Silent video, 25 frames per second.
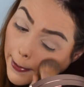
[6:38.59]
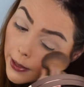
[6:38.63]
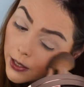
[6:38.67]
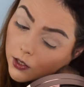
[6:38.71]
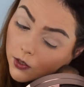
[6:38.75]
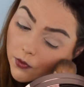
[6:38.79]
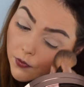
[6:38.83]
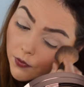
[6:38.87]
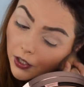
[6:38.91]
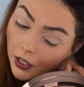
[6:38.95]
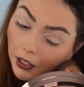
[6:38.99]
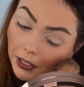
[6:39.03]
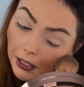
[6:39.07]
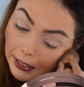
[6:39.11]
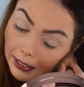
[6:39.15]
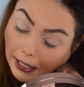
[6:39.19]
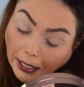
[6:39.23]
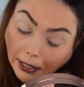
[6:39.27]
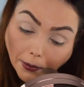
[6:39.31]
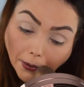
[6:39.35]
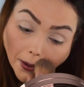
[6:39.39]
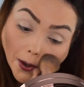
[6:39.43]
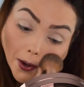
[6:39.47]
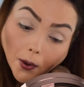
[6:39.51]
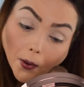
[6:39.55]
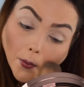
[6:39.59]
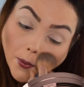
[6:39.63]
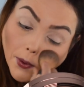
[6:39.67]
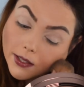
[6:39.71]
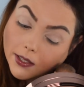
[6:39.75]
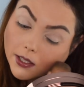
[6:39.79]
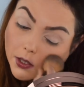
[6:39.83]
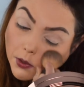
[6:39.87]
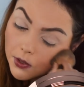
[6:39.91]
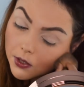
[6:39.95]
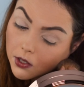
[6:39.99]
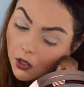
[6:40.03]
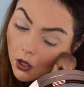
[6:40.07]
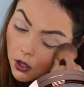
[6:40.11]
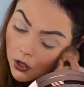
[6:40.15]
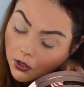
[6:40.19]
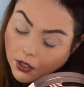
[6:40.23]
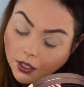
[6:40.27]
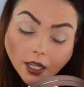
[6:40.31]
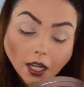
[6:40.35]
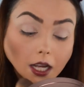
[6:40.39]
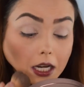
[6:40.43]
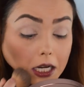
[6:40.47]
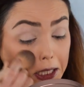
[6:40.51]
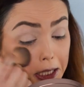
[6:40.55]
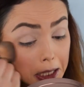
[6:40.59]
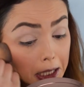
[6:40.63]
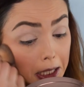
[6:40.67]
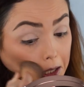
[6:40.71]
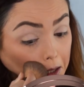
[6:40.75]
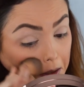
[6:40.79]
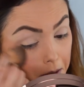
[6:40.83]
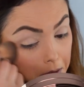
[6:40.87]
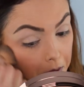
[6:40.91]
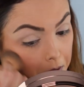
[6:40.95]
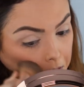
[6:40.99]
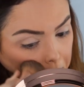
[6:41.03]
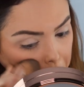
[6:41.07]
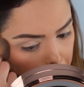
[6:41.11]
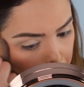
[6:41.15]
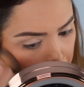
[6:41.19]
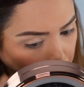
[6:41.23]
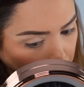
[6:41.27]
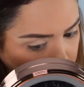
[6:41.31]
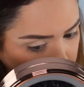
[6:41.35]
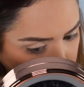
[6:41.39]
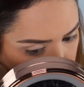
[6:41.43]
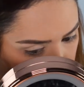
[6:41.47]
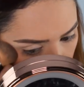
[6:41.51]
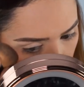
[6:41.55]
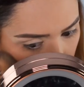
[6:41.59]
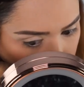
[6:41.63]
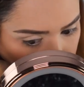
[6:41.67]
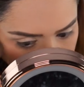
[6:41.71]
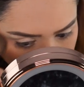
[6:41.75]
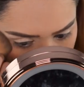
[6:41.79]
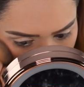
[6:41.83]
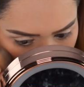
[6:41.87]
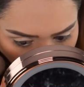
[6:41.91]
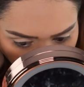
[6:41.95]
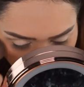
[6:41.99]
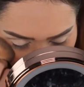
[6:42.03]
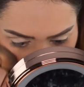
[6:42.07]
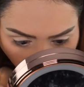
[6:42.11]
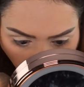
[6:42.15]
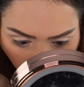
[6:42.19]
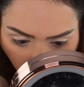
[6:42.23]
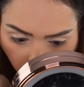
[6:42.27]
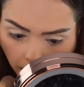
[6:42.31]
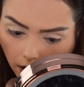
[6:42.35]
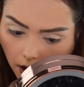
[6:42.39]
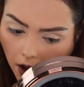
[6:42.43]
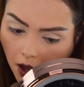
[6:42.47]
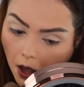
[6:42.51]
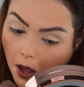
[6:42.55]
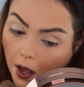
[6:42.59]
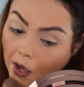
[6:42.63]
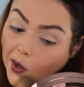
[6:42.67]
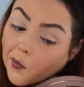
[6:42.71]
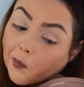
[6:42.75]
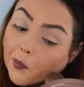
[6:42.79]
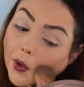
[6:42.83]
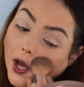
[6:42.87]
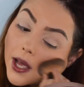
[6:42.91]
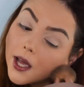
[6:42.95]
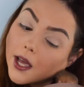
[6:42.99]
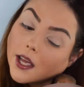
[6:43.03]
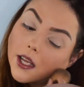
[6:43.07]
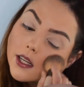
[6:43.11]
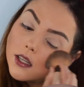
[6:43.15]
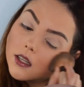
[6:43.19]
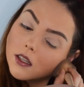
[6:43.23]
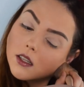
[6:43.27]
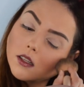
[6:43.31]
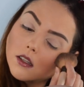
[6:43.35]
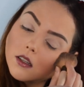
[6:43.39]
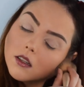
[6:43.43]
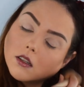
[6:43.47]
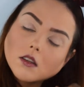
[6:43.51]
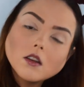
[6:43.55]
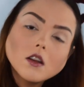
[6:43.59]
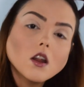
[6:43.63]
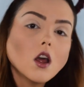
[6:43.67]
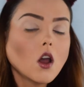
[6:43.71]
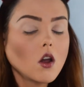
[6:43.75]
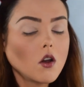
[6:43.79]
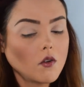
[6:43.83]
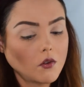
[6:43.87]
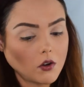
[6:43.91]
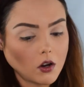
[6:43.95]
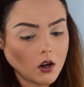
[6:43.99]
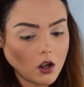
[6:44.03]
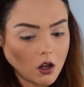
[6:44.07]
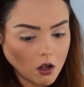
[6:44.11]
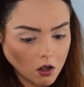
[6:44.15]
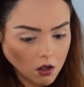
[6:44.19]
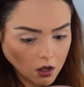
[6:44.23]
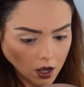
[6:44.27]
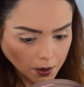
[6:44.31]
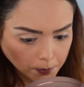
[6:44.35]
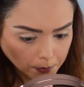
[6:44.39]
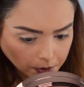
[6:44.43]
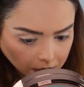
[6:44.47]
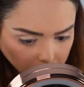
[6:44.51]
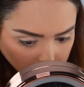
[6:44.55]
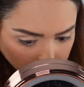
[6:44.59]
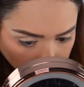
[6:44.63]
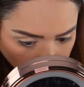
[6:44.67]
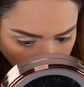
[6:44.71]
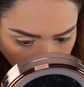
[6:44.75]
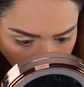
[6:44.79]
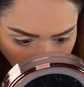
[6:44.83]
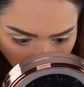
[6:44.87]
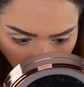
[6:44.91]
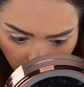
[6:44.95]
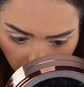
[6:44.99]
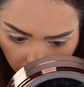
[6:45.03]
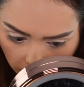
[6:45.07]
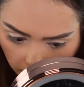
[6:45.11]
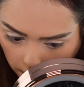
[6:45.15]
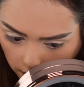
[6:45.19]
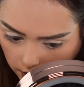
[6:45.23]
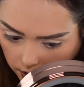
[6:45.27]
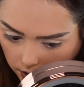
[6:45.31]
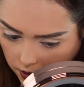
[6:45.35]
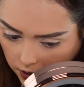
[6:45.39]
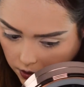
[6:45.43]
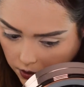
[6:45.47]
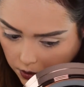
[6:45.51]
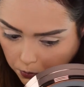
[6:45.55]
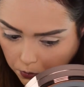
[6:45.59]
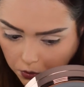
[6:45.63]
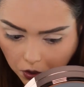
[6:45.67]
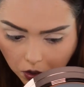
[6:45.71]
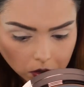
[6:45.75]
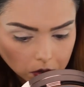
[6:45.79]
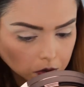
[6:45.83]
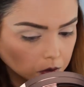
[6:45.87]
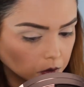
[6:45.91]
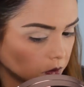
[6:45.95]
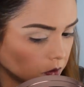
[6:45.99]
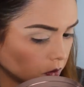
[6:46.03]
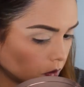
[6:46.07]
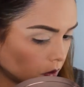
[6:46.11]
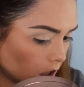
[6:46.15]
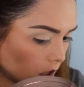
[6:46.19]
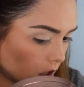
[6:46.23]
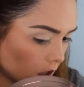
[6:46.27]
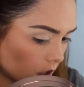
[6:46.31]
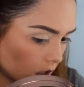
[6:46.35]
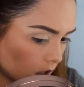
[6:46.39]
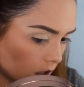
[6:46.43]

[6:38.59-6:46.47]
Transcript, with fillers: It's very narrow and so it's hard to kind of get a good swatching on there. But overall, I mean, it's just kind of nice and subdued